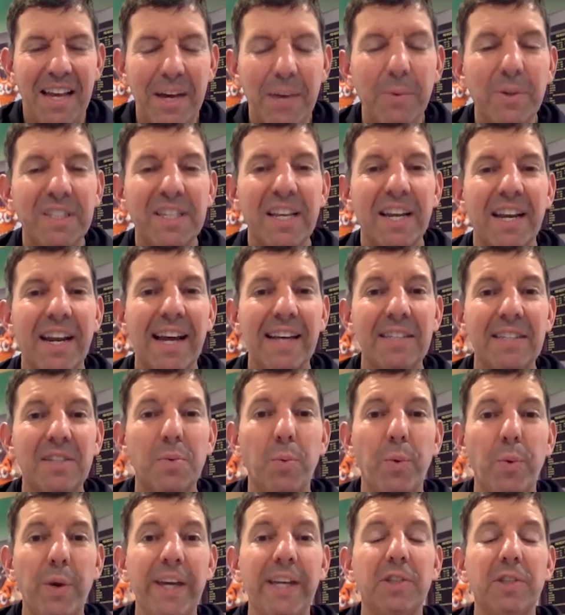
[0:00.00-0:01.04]
It was a nice
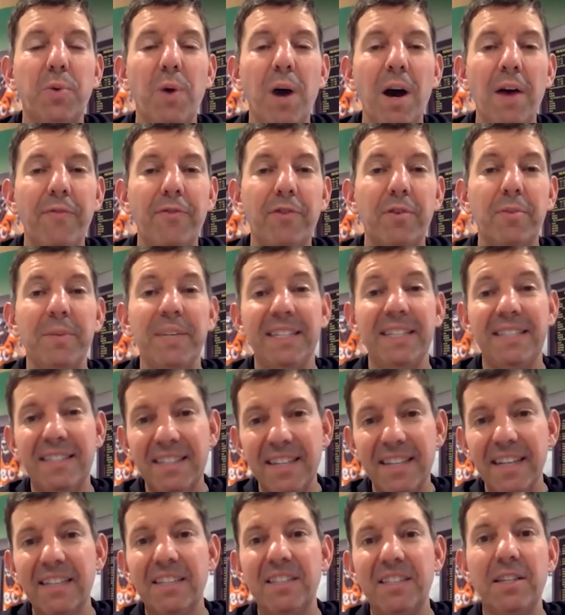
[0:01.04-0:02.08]
Week 12 for me,
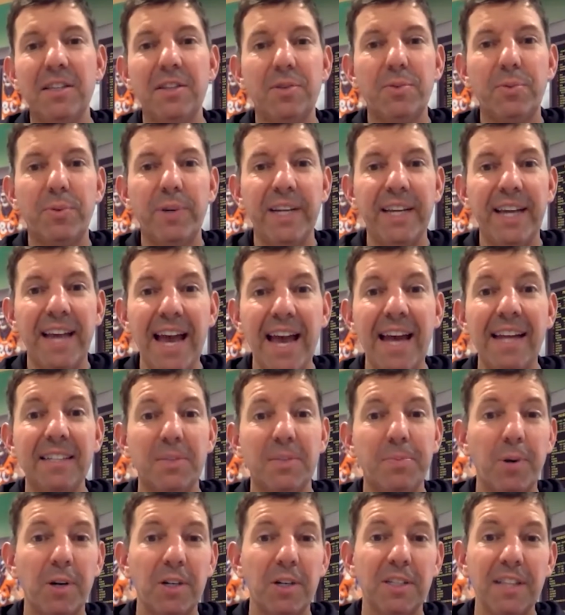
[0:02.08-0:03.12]
6-3 at
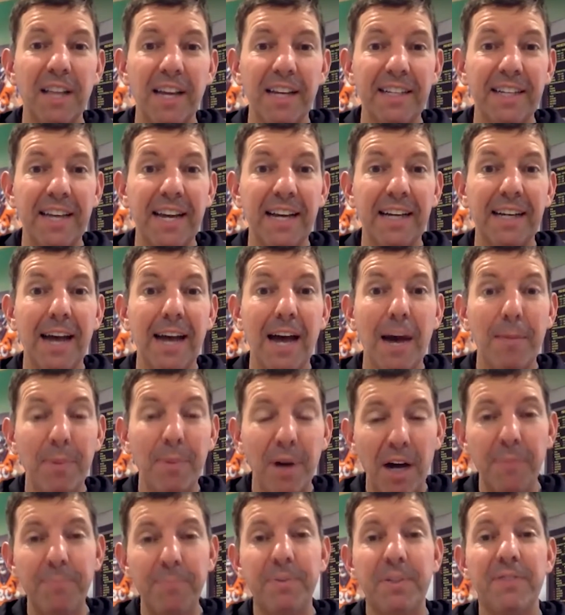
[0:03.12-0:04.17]
Sportsline.com,
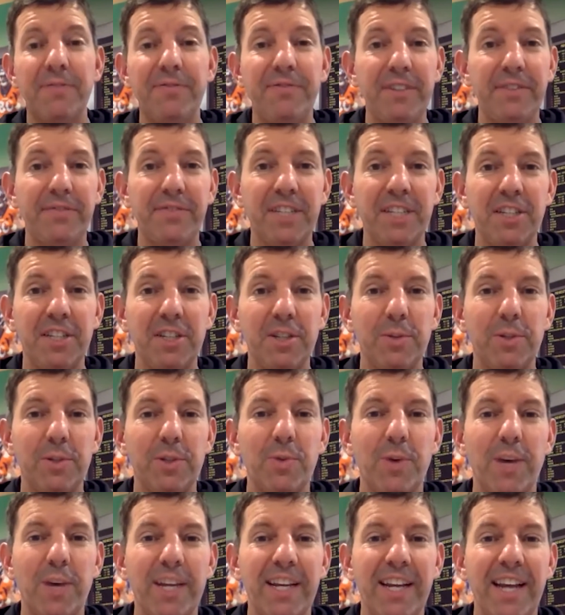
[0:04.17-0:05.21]
up to
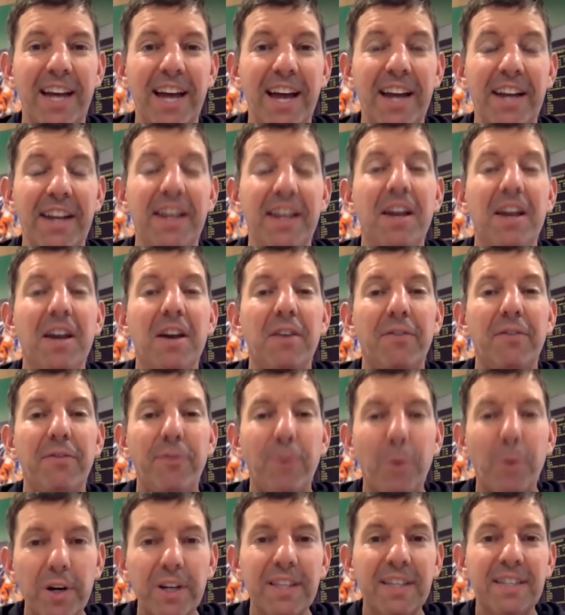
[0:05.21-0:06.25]
52-29
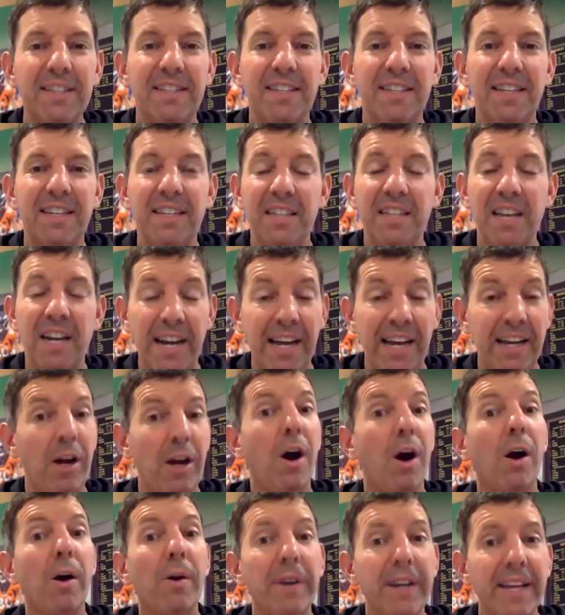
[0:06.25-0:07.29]
for the season, and I
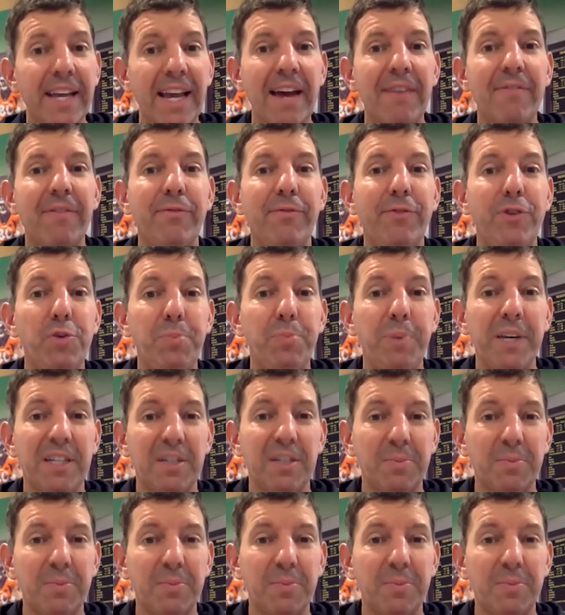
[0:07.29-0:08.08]
already have a few picks